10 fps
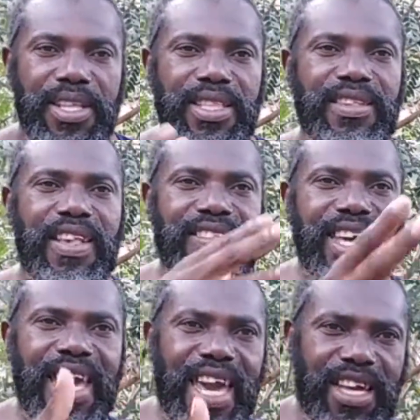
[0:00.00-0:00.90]
this is the
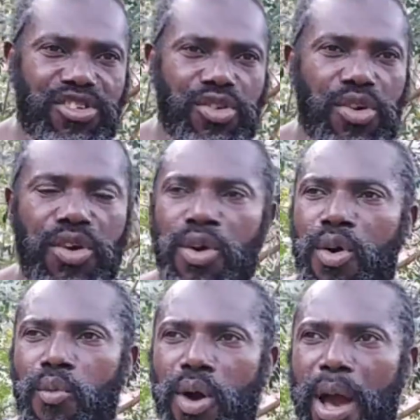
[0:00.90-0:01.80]
age
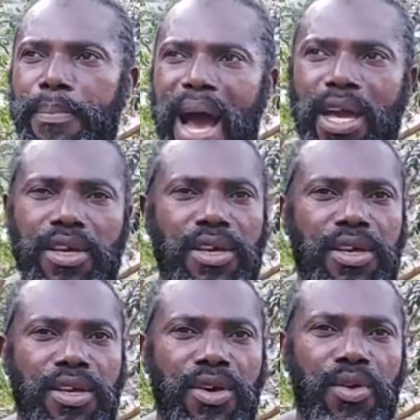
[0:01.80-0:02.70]
whereby
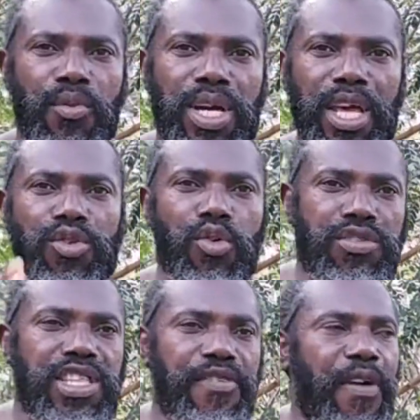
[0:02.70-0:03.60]
we're going to use
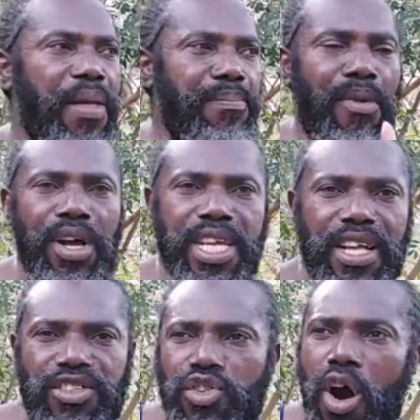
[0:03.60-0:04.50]
different money
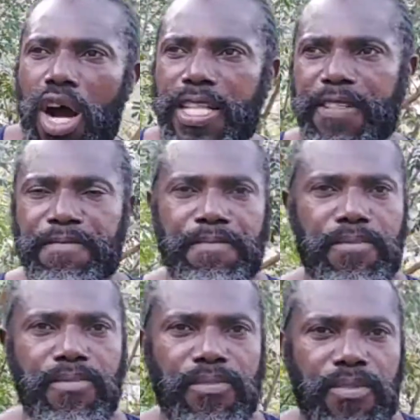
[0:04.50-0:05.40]
and so on,
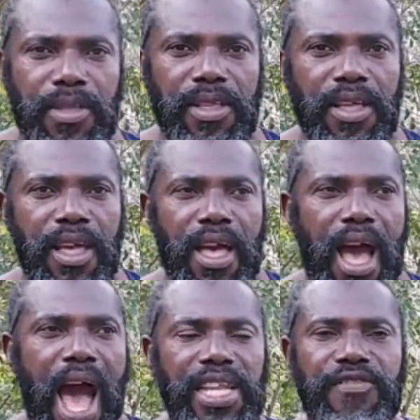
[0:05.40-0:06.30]

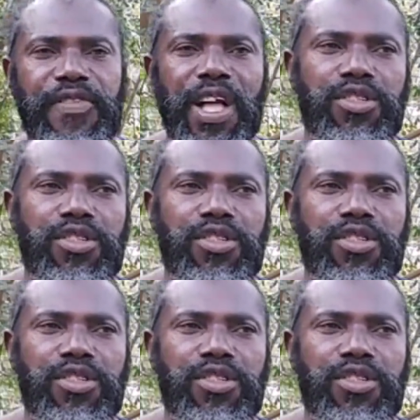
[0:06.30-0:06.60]
and they fail